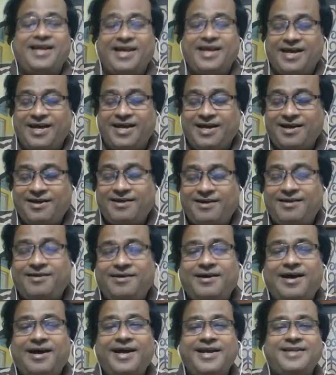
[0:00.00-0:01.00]

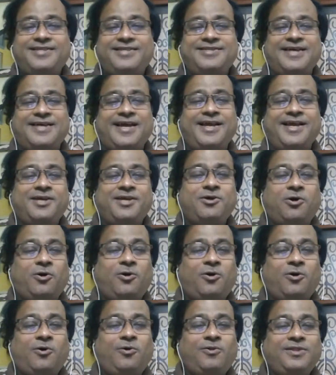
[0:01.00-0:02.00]
I thank
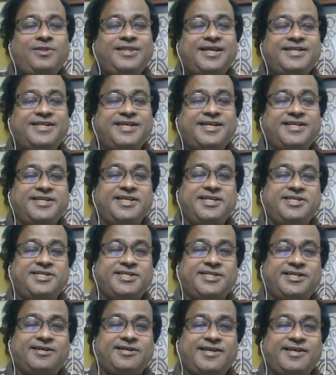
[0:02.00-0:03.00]
all the
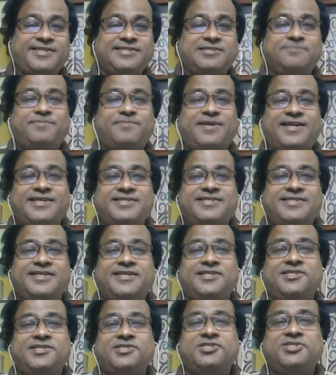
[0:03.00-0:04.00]
dignitaries
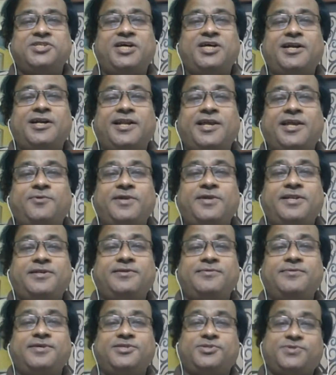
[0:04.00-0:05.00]
present, starting with
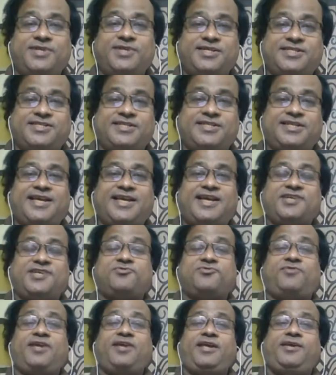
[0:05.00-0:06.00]
Sudarshan
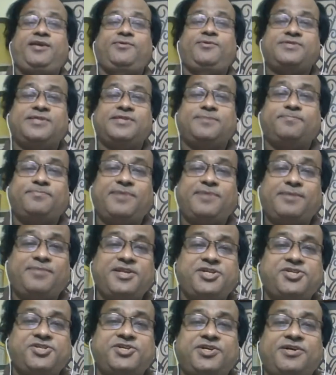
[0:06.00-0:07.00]
Keshari, who is a
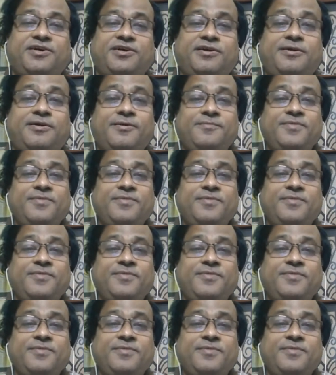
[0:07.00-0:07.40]
publisher,